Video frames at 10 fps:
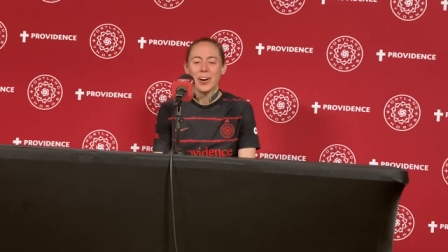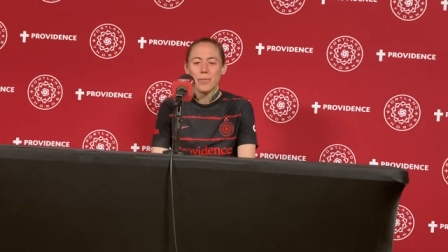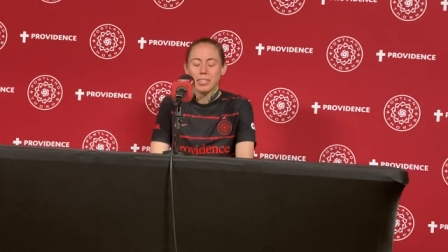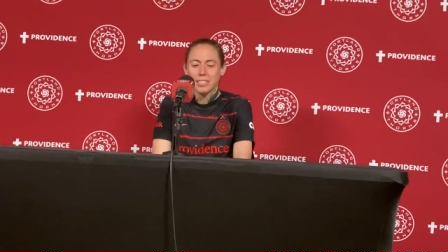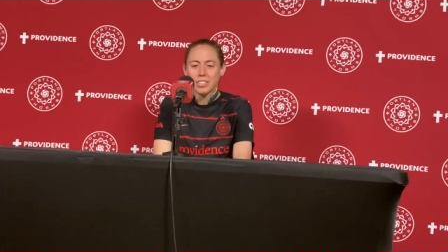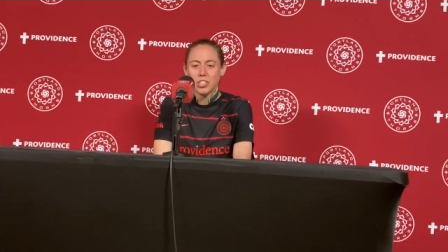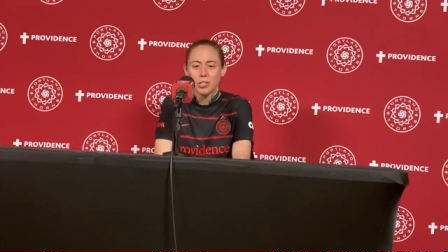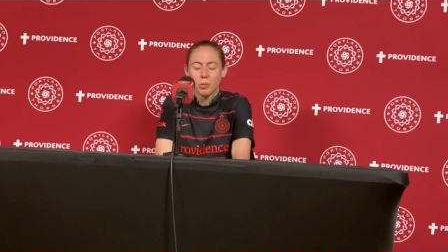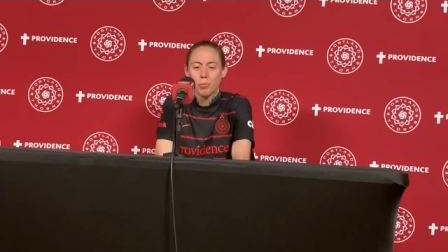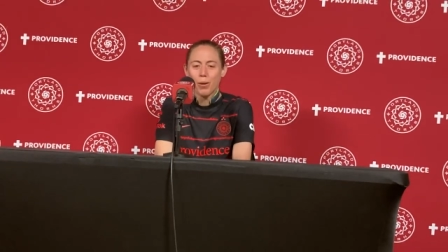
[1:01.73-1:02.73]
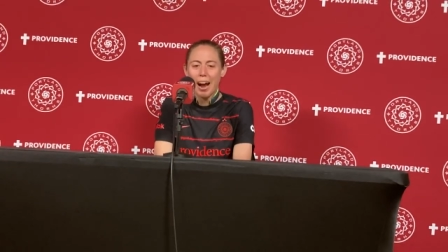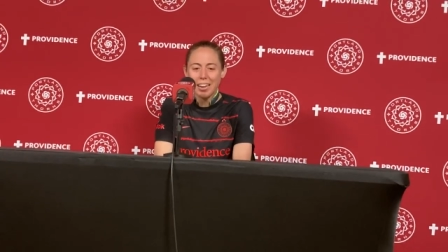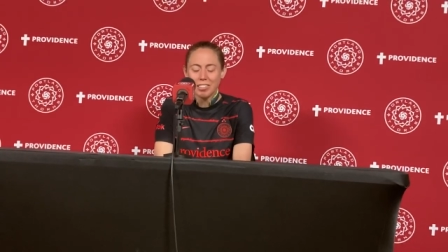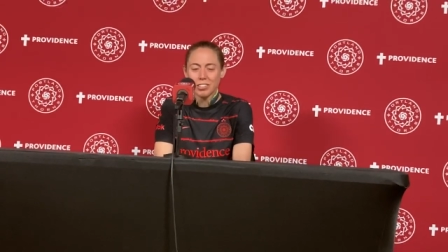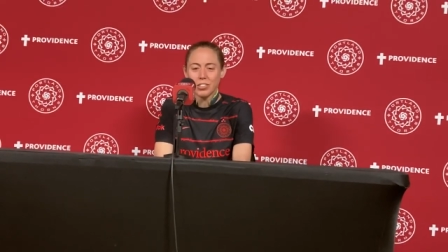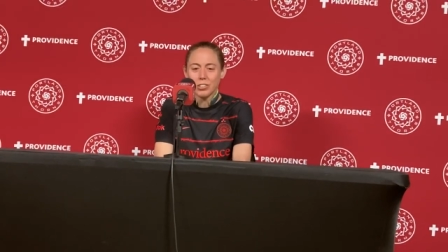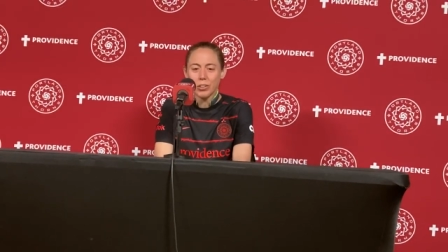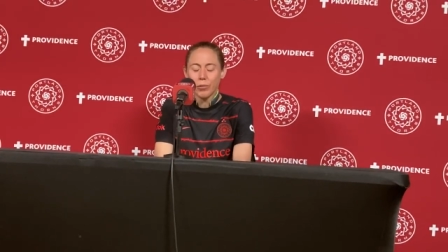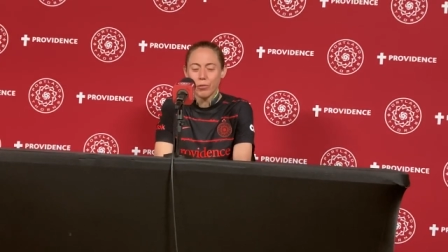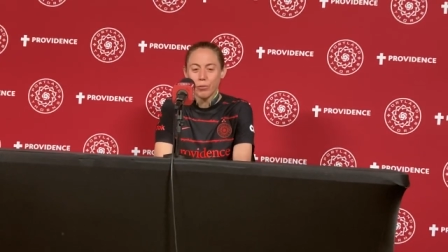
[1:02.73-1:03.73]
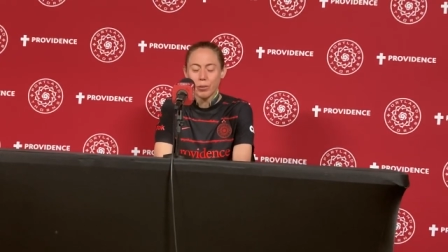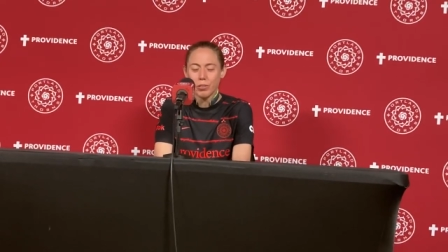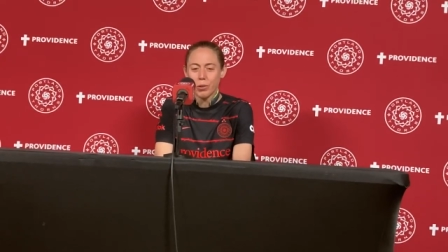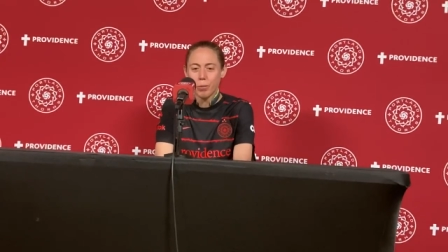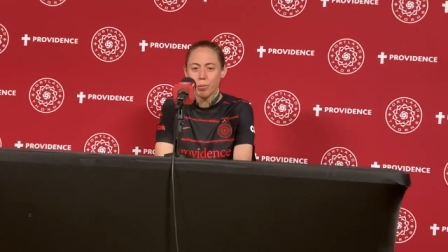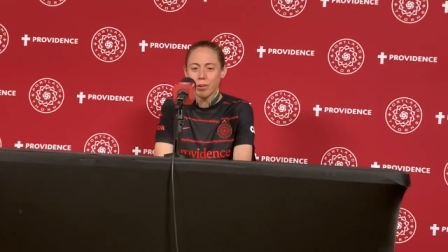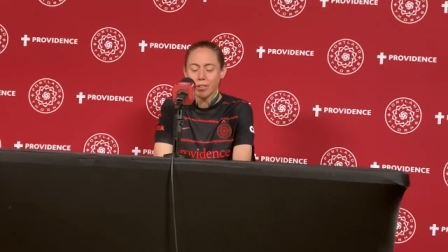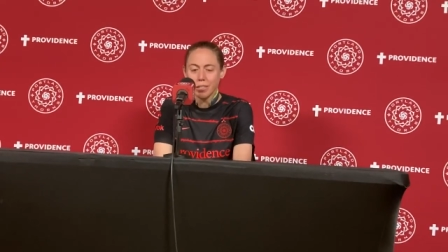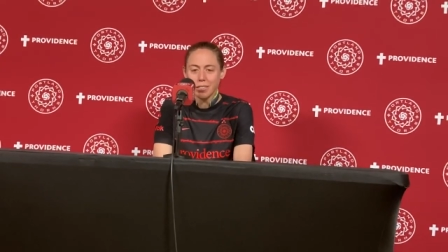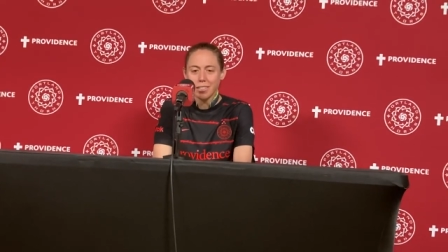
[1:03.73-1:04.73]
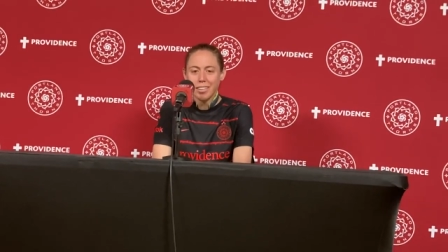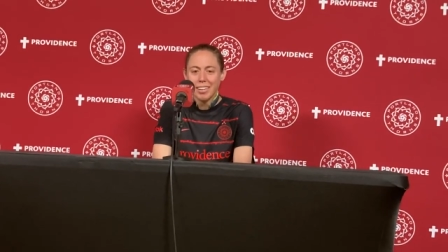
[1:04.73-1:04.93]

It's like she surprises herself with her own brilliance.